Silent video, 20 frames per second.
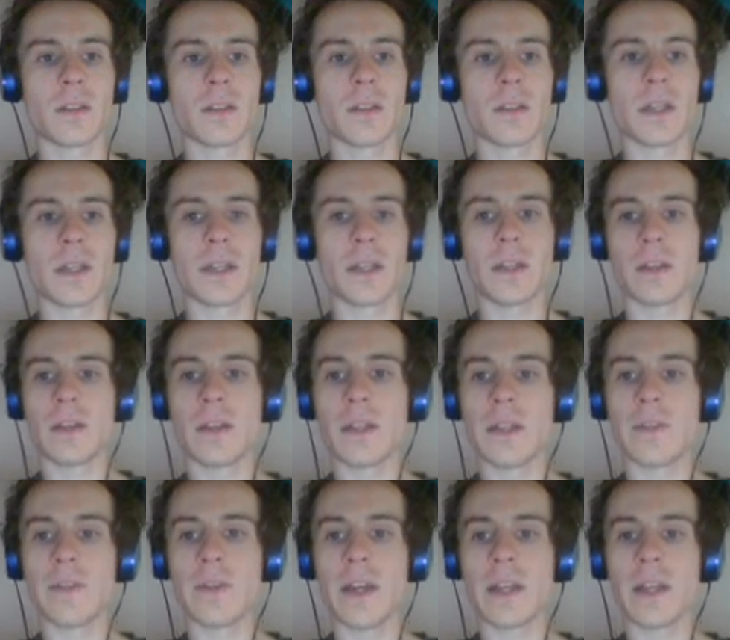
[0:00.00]
that
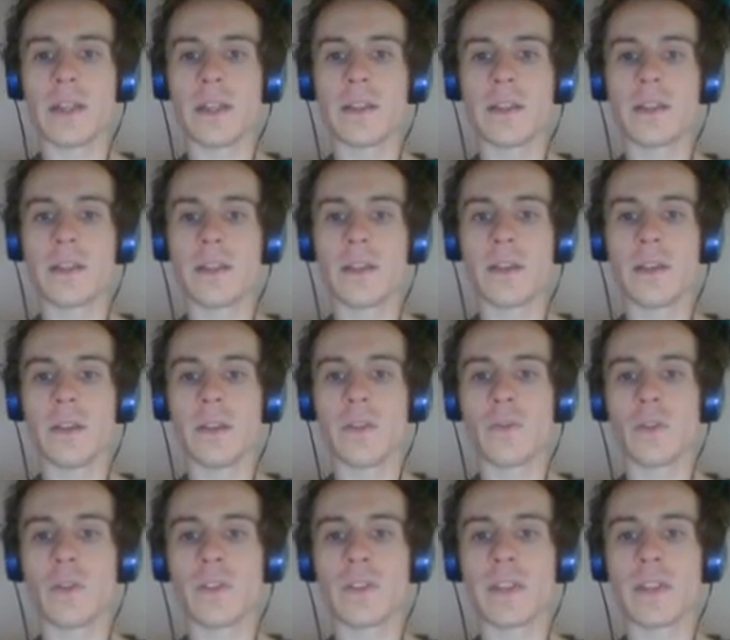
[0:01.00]
I've added,
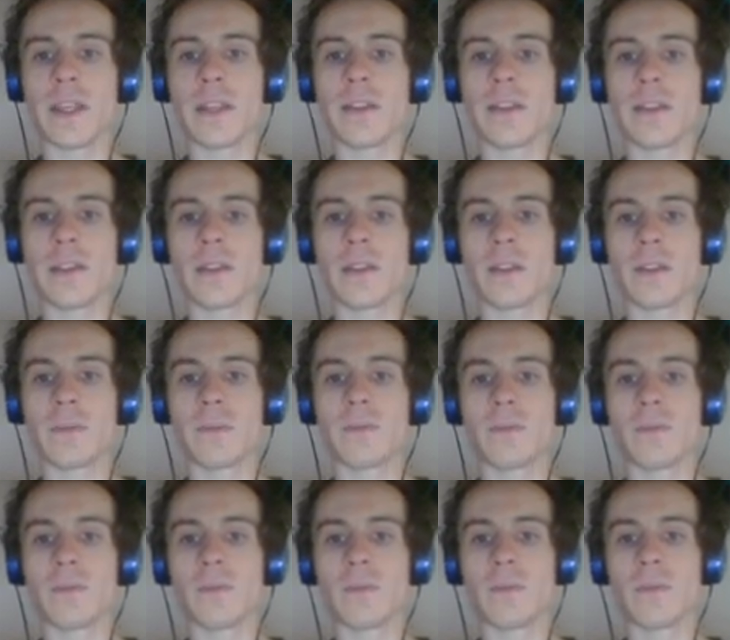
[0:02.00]
of course, that
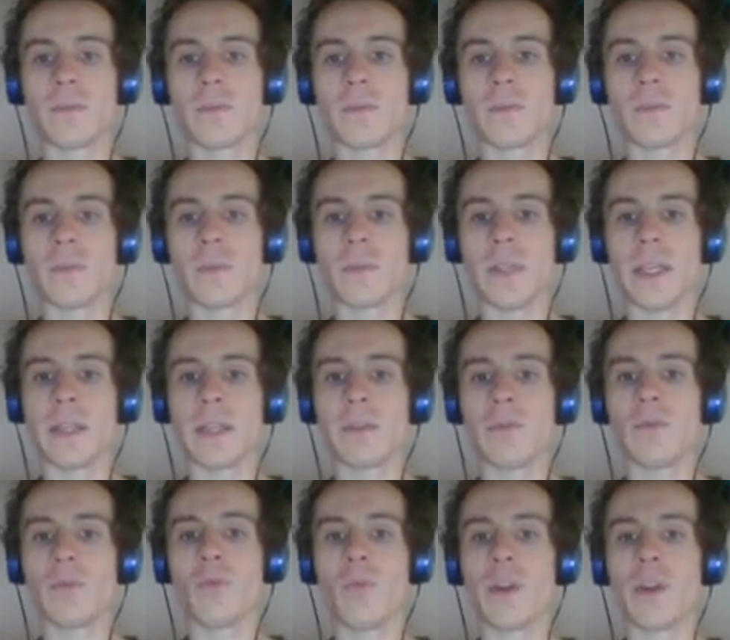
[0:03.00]
like
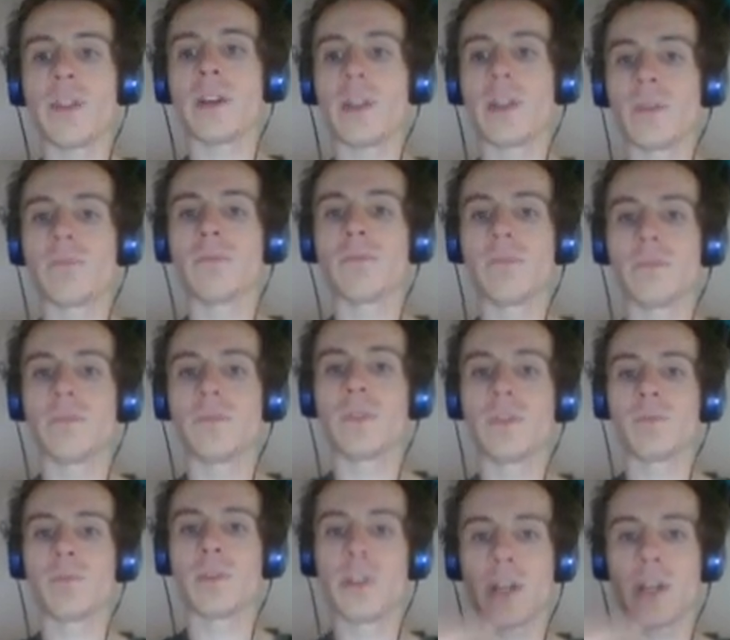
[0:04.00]
when the
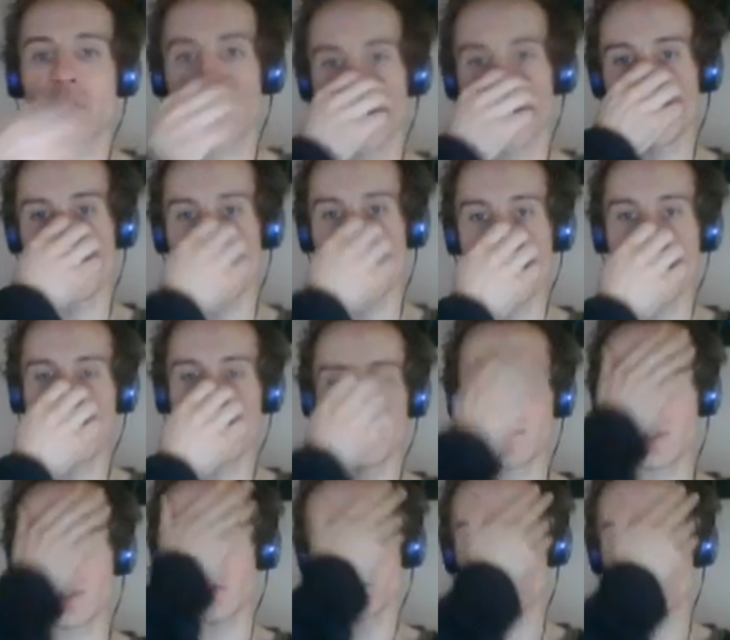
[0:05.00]
production is in the hand
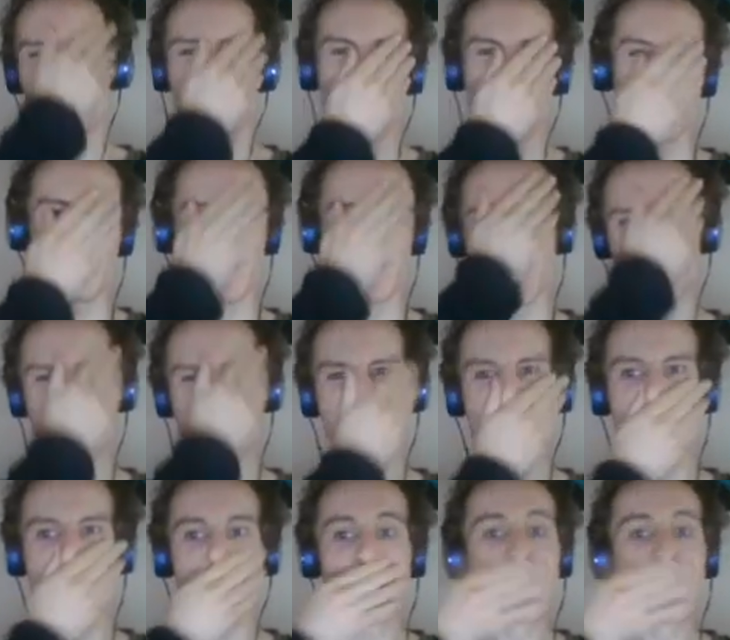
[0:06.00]
of government when
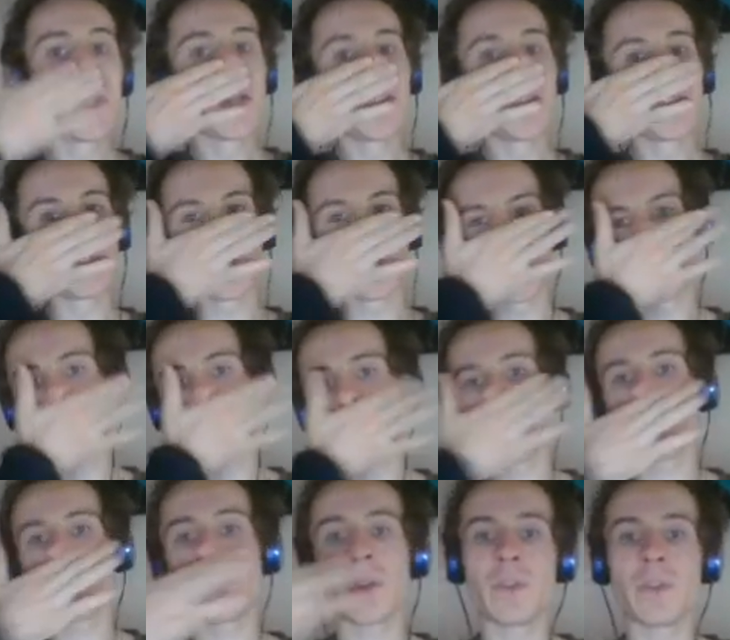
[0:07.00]
machines, the source of
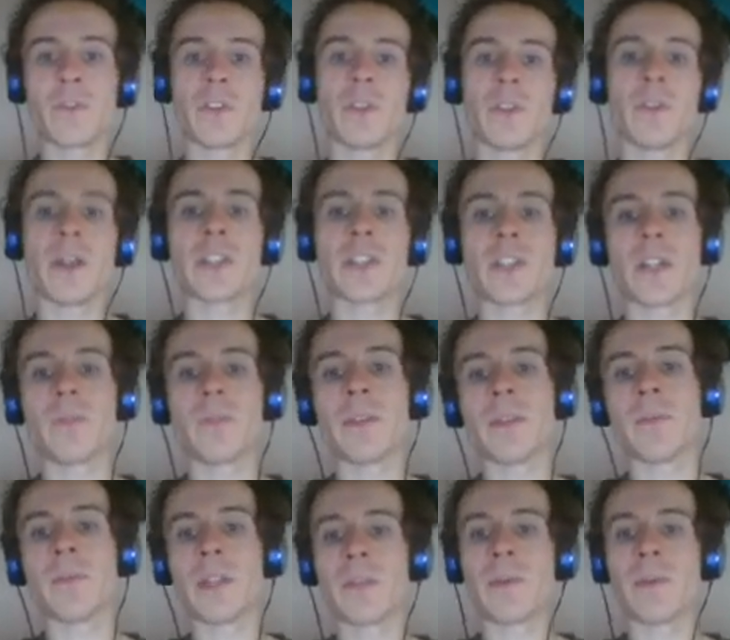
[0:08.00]
government revenue shall be
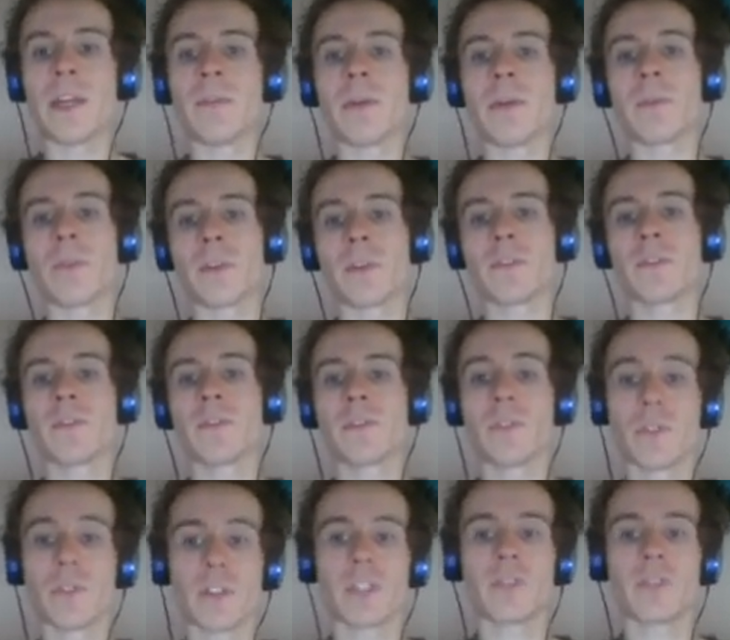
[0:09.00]
the money paid by persons
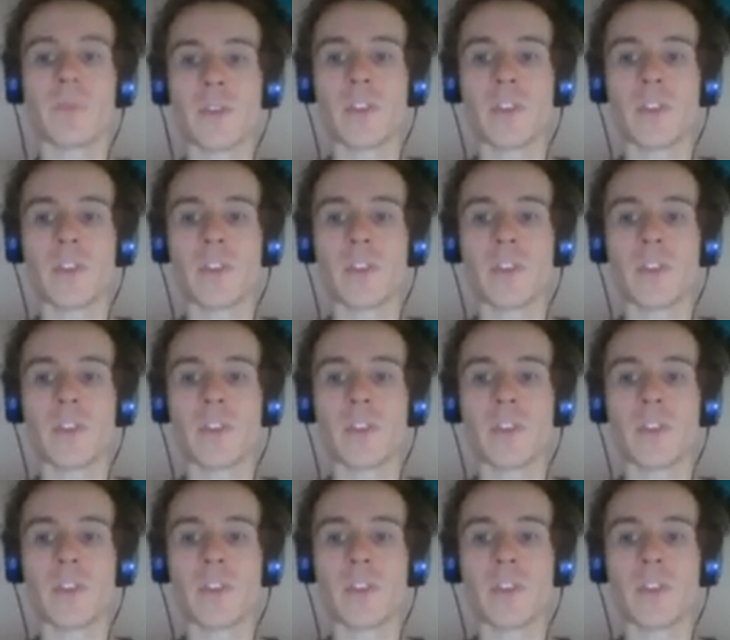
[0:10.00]
to such